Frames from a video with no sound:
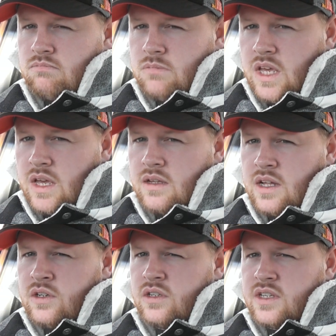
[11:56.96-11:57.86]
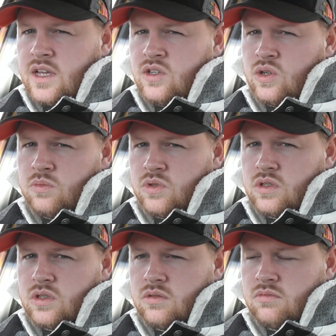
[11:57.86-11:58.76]
Yeah, I'll not say too
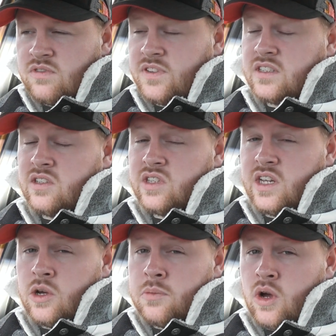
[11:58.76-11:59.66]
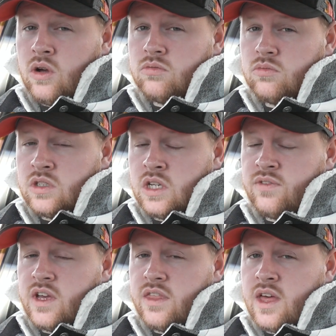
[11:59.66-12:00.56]
much. In fact, I'll say no more. We'll
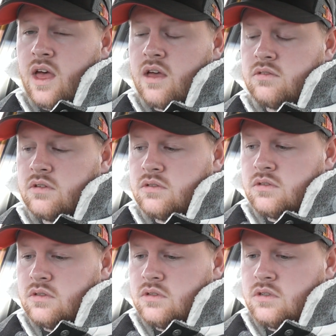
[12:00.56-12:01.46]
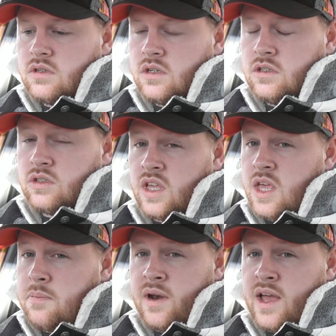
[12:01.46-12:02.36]
leave it at that. And
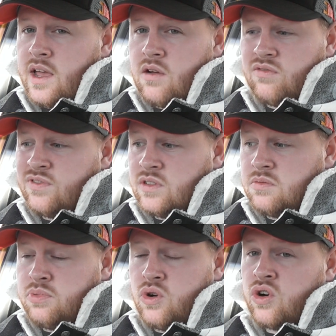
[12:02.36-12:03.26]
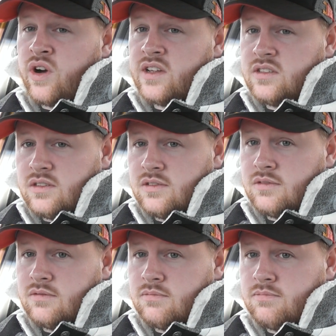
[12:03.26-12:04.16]
keep an eye out for progress.
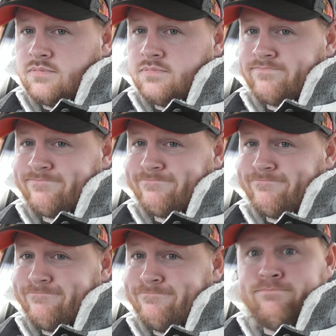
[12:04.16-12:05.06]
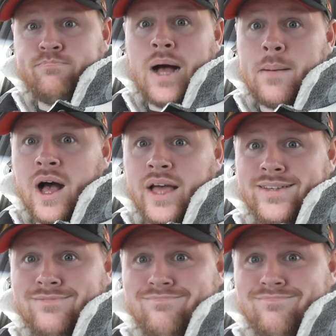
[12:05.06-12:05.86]
Bye bye.